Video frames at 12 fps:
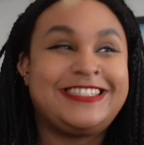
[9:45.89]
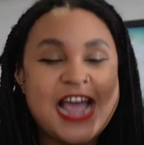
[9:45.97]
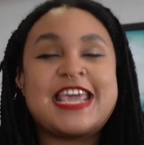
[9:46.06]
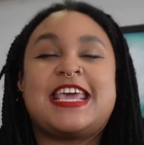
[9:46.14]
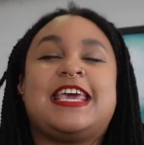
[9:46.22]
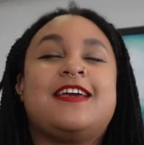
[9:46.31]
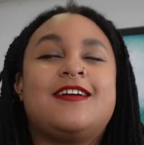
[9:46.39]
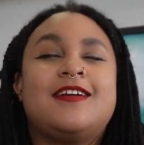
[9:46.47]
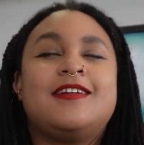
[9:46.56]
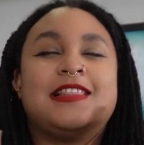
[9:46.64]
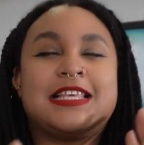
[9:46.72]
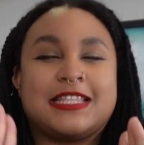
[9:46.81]
I
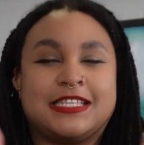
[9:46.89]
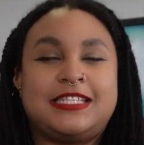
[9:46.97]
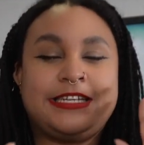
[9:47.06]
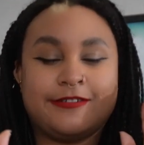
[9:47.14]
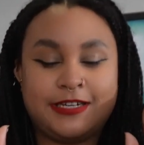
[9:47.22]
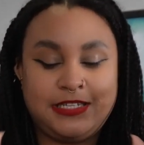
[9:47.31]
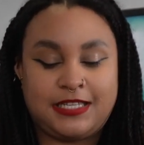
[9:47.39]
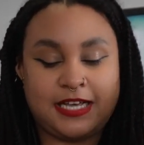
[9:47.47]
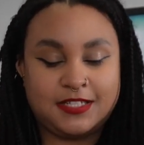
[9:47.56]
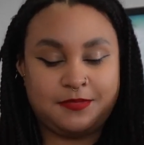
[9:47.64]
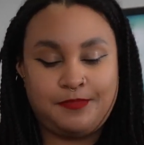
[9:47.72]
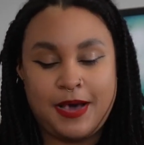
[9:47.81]
hear that the series
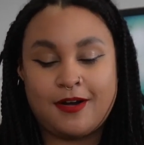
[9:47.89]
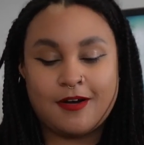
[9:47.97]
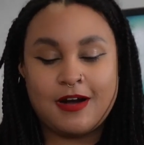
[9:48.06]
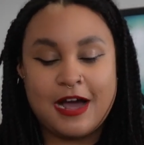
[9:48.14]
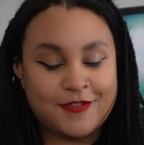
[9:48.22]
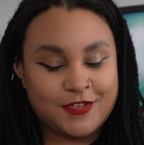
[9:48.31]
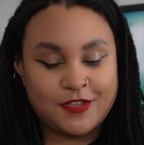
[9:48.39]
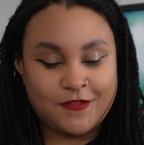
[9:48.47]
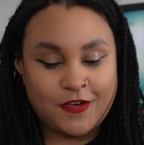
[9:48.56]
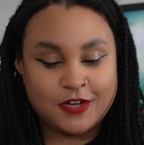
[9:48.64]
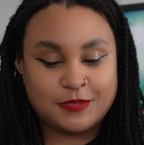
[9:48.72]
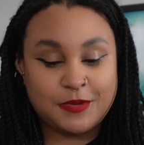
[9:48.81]
gets better after the
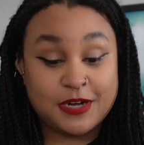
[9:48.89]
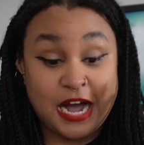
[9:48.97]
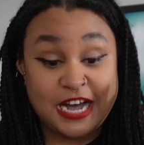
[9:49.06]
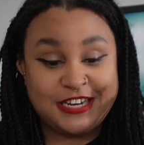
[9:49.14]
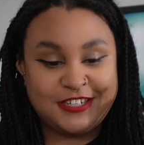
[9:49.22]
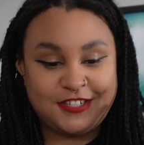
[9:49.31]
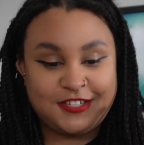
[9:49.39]
first book. I